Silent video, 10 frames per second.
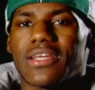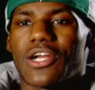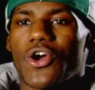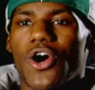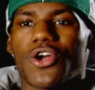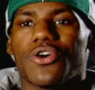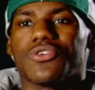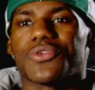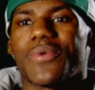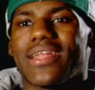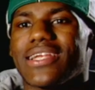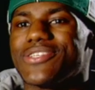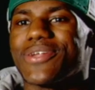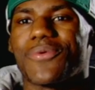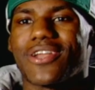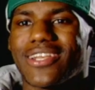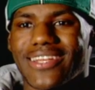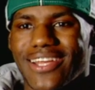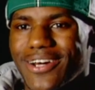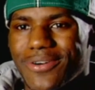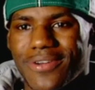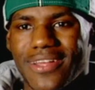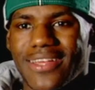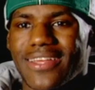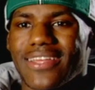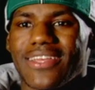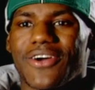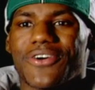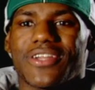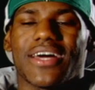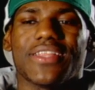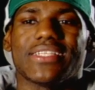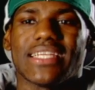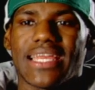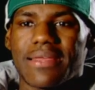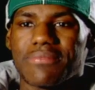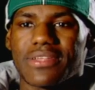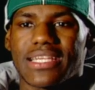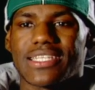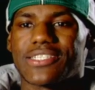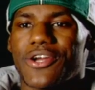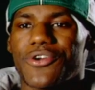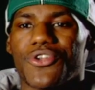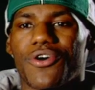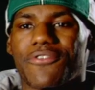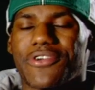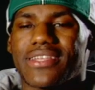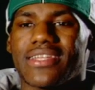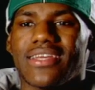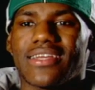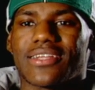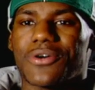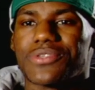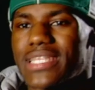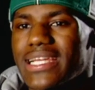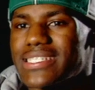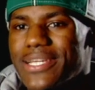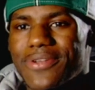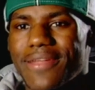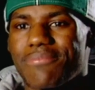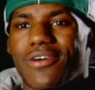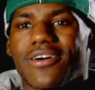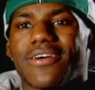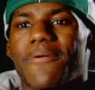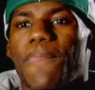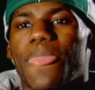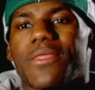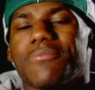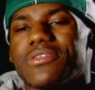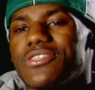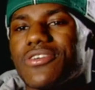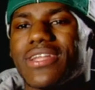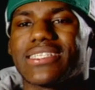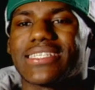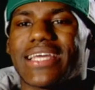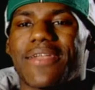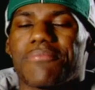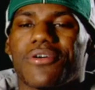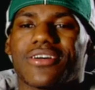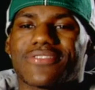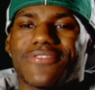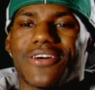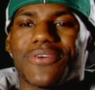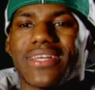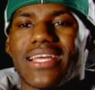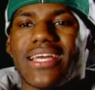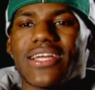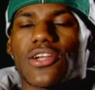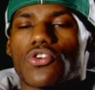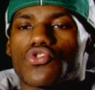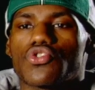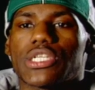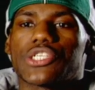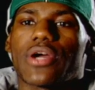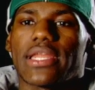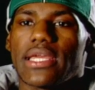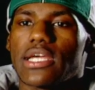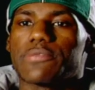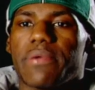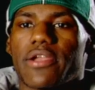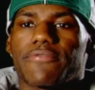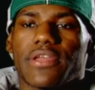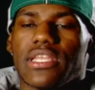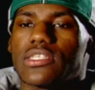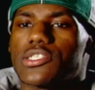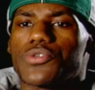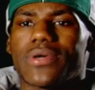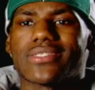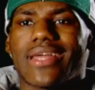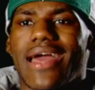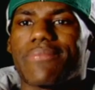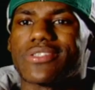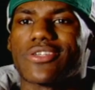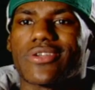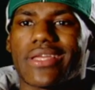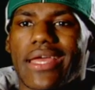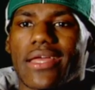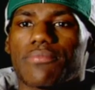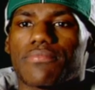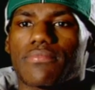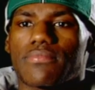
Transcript: a call goes away that you didn't want it to go, or the other team gets a turnover and coach says steal their ball. But, you know, that's just how the ball's flowing. Coach Dru just trying to get us better for any situation that happens during the game.